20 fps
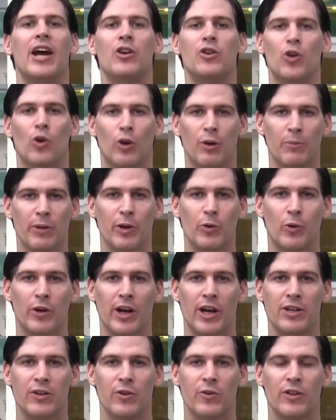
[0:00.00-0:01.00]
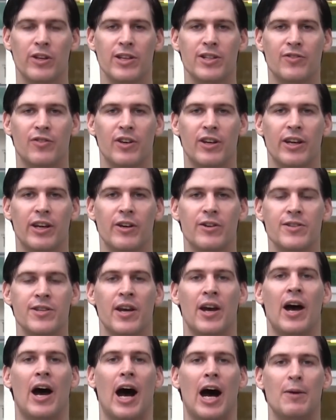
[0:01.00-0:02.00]
Now, normally when I do these videos,
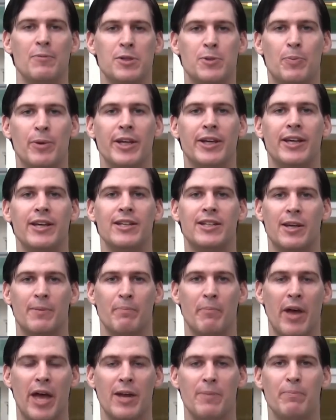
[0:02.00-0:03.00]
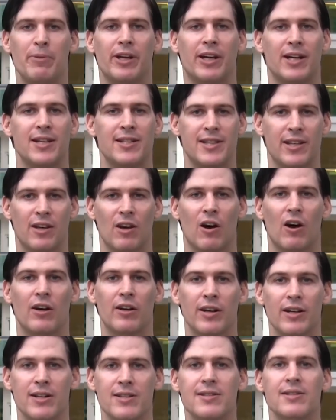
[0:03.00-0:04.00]
I'm speaking to men because the
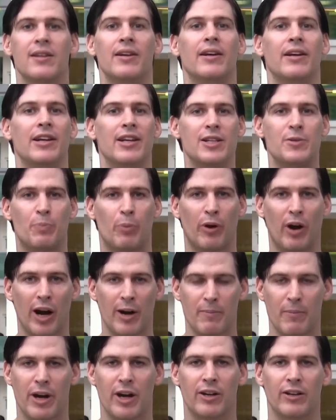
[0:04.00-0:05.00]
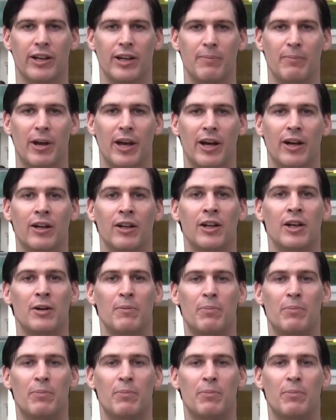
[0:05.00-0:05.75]
audience is primarily male.